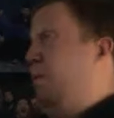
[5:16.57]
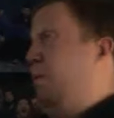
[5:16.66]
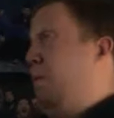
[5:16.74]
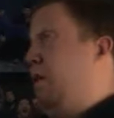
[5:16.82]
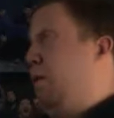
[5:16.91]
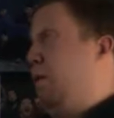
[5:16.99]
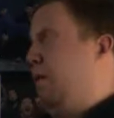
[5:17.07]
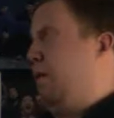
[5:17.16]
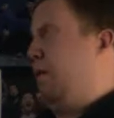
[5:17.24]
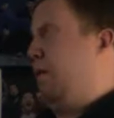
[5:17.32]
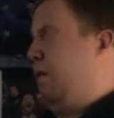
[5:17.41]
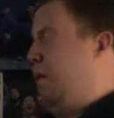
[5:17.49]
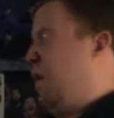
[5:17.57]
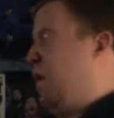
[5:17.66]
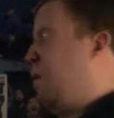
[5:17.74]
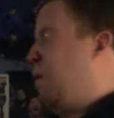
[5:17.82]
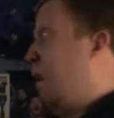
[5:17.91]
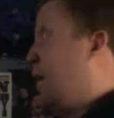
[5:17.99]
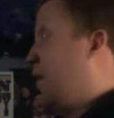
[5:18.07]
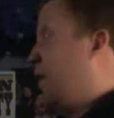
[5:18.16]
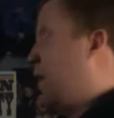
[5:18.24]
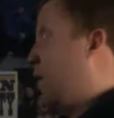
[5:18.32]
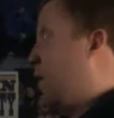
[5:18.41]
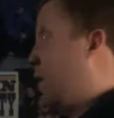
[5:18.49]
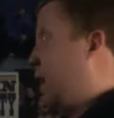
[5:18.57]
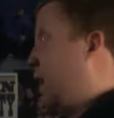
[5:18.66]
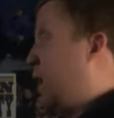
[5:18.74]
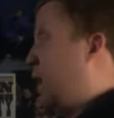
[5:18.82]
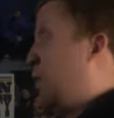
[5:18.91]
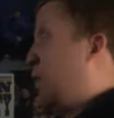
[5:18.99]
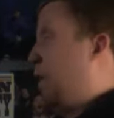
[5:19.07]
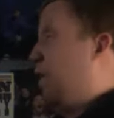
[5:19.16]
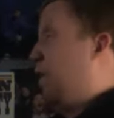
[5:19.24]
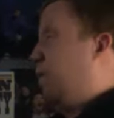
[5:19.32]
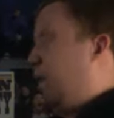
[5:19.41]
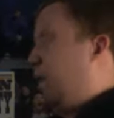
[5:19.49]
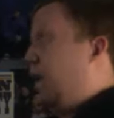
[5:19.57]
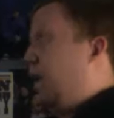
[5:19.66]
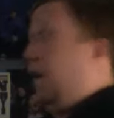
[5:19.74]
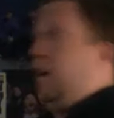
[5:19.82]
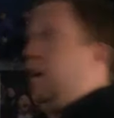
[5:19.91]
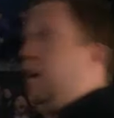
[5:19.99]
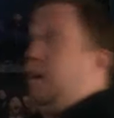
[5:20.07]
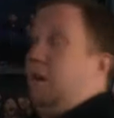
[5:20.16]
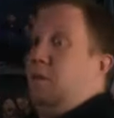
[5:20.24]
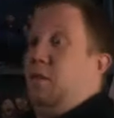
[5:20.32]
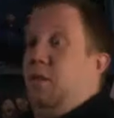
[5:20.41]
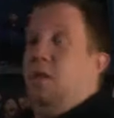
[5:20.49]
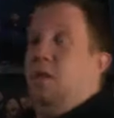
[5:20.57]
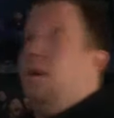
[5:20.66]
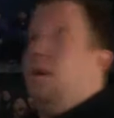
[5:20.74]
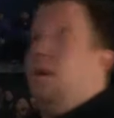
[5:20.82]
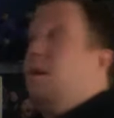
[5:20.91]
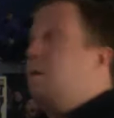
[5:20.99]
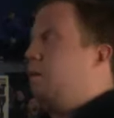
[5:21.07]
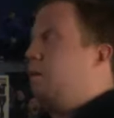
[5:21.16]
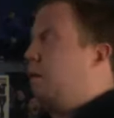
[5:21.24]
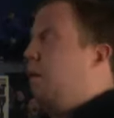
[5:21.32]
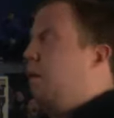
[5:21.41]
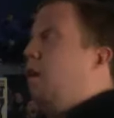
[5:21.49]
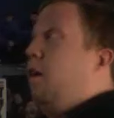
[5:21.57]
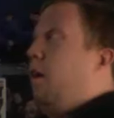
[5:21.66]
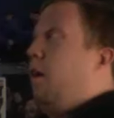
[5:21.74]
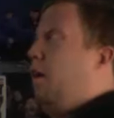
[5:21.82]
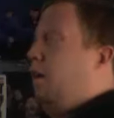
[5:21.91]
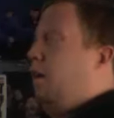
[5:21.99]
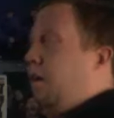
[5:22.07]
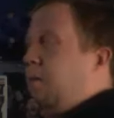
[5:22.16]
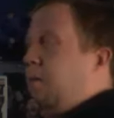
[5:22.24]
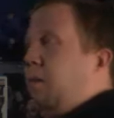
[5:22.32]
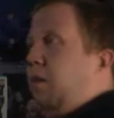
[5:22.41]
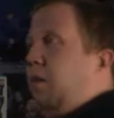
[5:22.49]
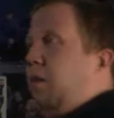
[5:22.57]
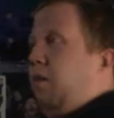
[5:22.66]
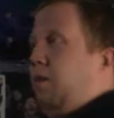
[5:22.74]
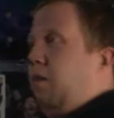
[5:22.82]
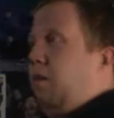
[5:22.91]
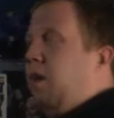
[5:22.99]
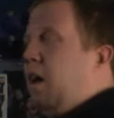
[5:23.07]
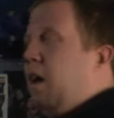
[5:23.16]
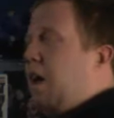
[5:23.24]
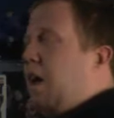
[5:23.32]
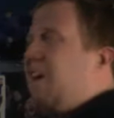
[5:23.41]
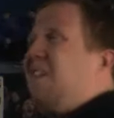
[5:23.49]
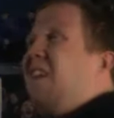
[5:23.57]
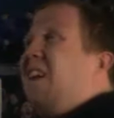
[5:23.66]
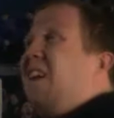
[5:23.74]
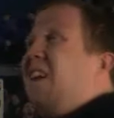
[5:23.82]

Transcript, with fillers: that was just like horrid. And I mean, my very first mosh pit scene, Marilyn Manson, I was like, get me